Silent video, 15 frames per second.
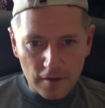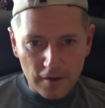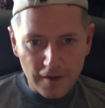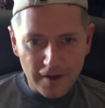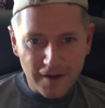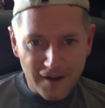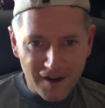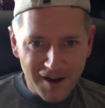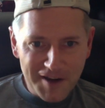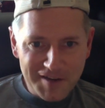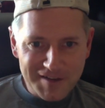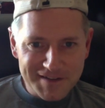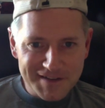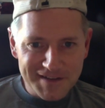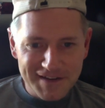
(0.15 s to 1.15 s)
Hey
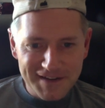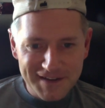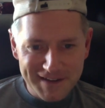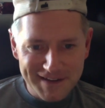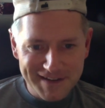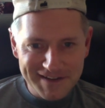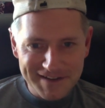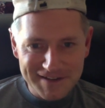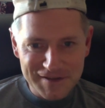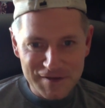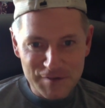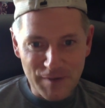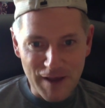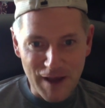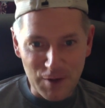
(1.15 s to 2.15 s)
guys, this is
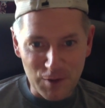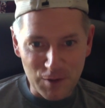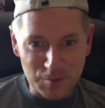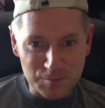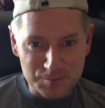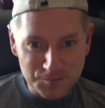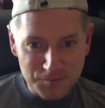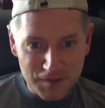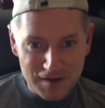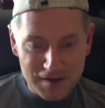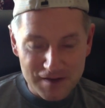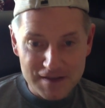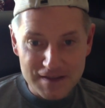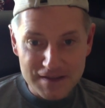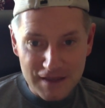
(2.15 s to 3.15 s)
Powell,
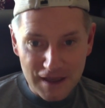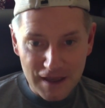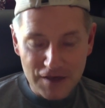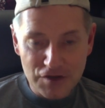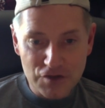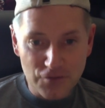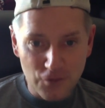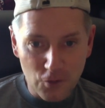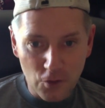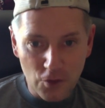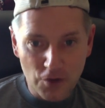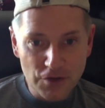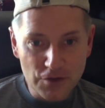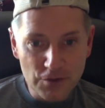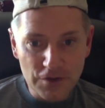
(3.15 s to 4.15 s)
stage 4
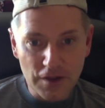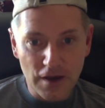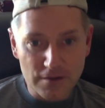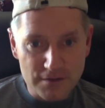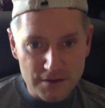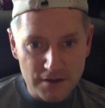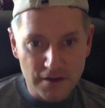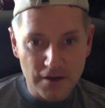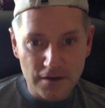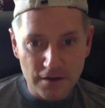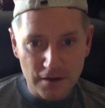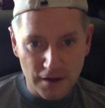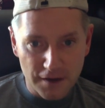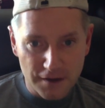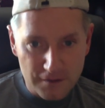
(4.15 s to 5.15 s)

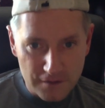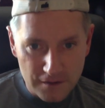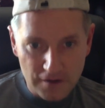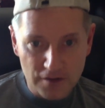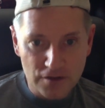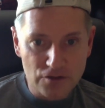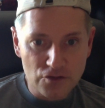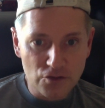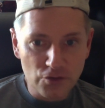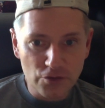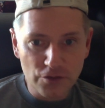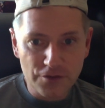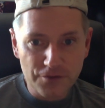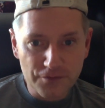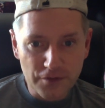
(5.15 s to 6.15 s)
2019
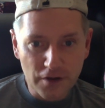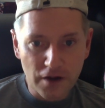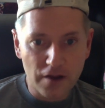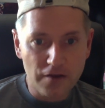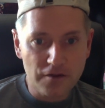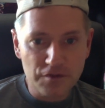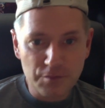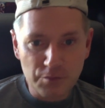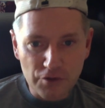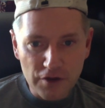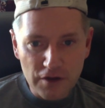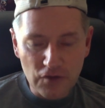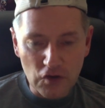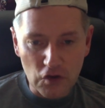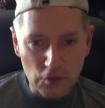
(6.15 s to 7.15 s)
Tour de France
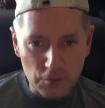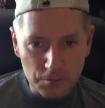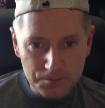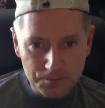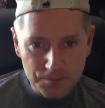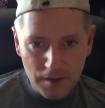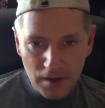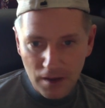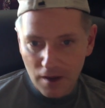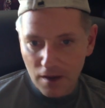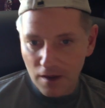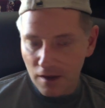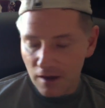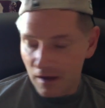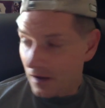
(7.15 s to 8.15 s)
preview.
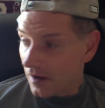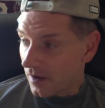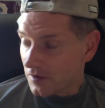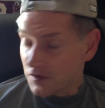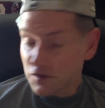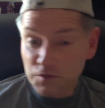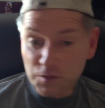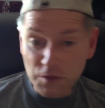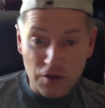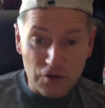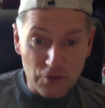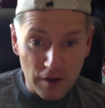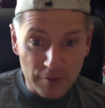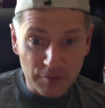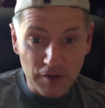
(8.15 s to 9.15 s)
Just wanted
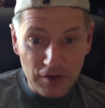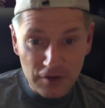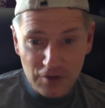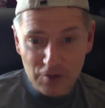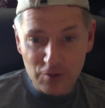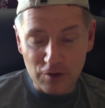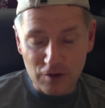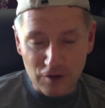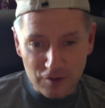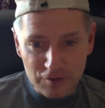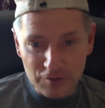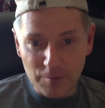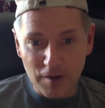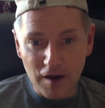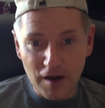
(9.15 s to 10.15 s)
to update you
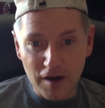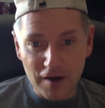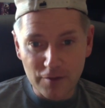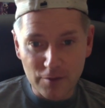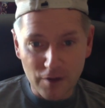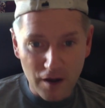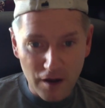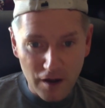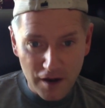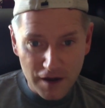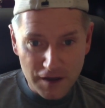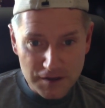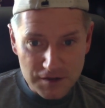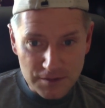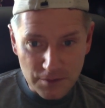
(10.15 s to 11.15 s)
on my
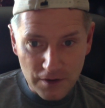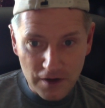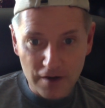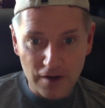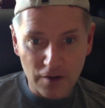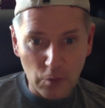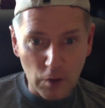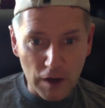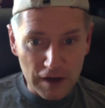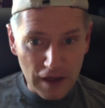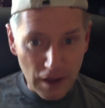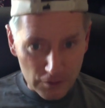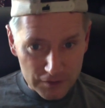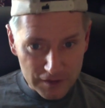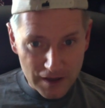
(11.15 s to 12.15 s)
rides, right? I went
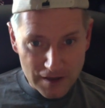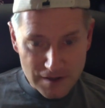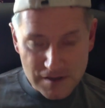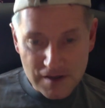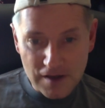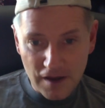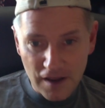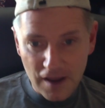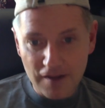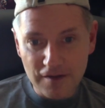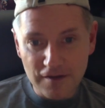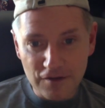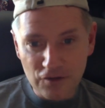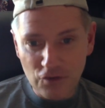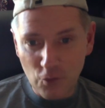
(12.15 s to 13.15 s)
out yesterday,
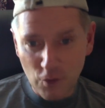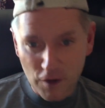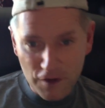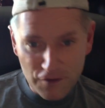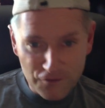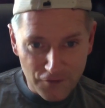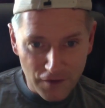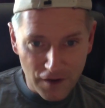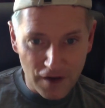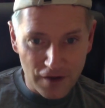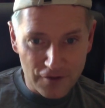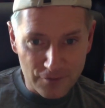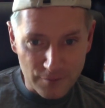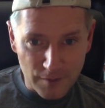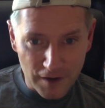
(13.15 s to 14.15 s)
did
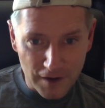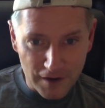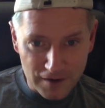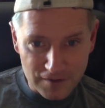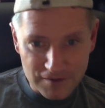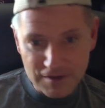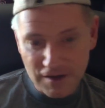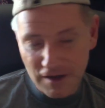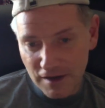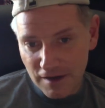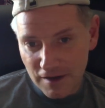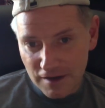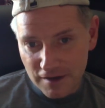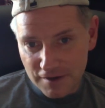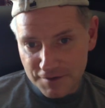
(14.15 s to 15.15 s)
25 miles,
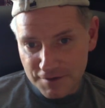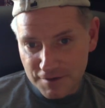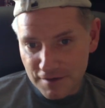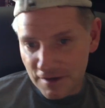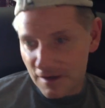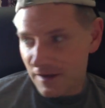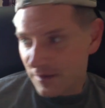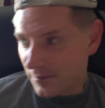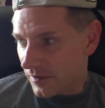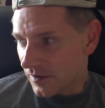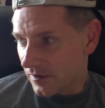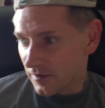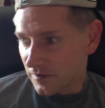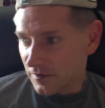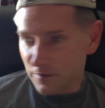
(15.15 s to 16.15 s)
and today I'm going
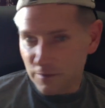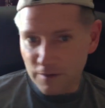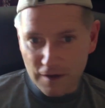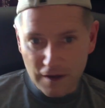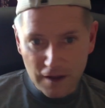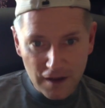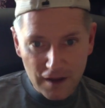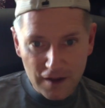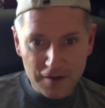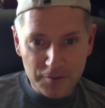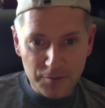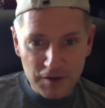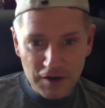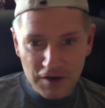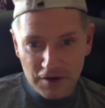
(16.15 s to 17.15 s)
to do it again
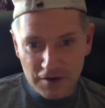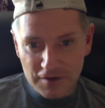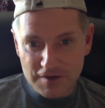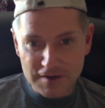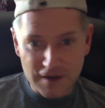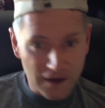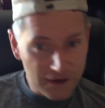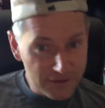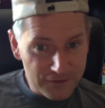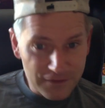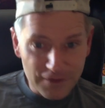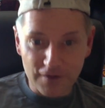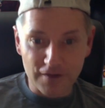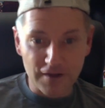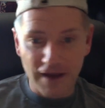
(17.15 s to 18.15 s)
because I
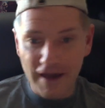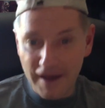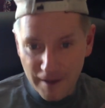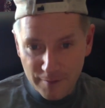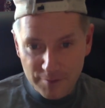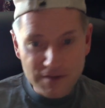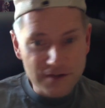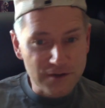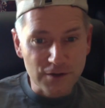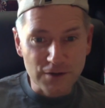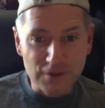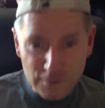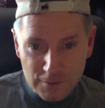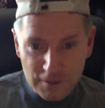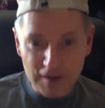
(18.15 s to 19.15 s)
feel
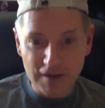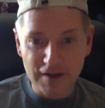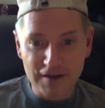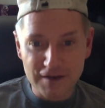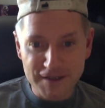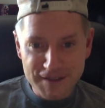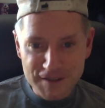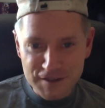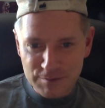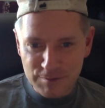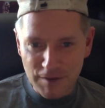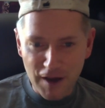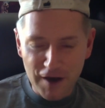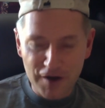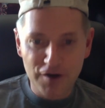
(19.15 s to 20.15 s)
absolutely
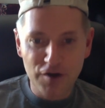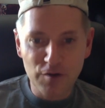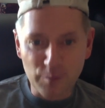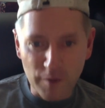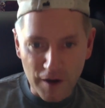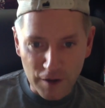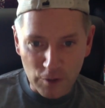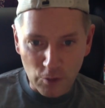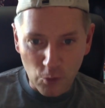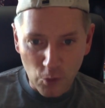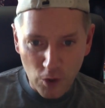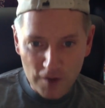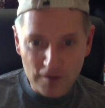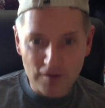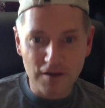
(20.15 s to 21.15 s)
inspired by
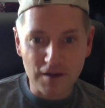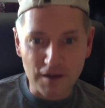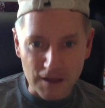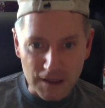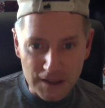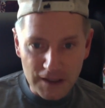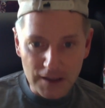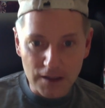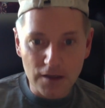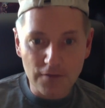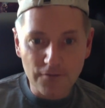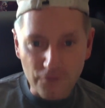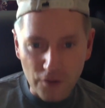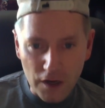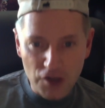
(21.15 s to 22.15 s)
what the little
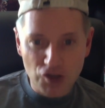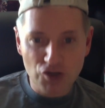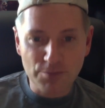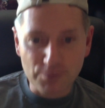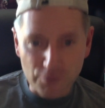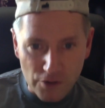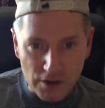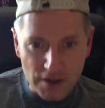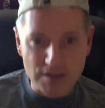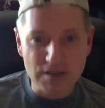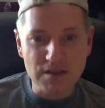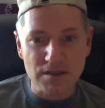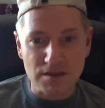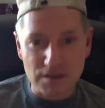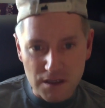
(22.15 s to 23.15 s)
French
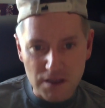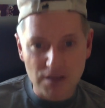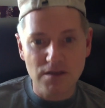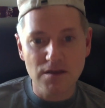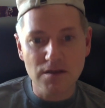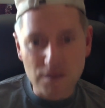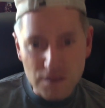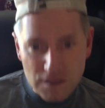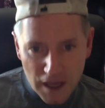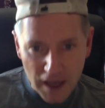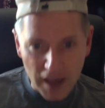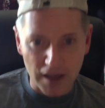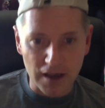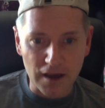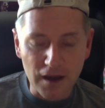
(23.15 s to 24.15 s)
prince did
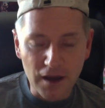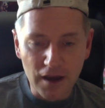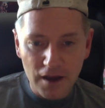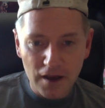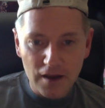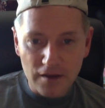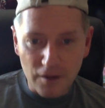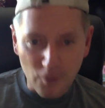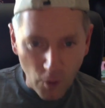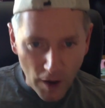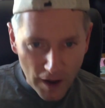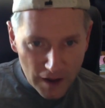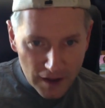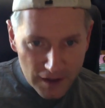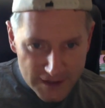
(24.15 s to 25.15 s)
today. The
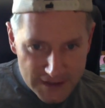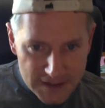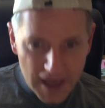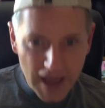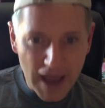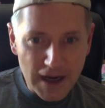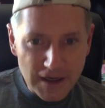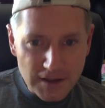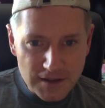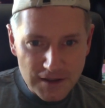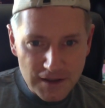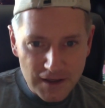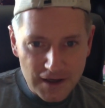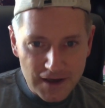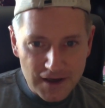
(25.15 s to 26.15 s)
way he attacked,
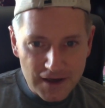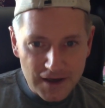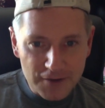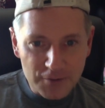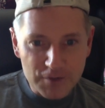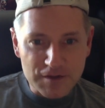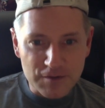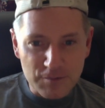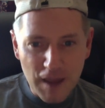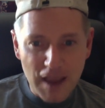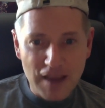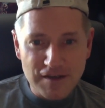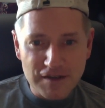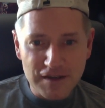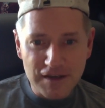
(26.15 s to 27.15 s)
it was
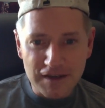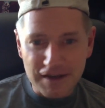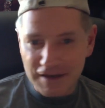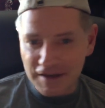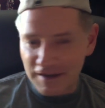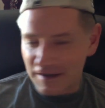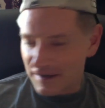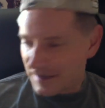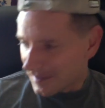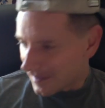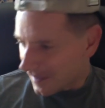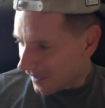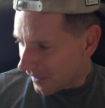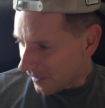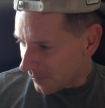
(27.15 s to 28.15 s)
amazing, and
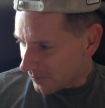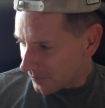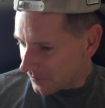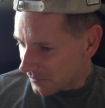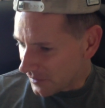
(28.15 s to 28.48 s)
I'm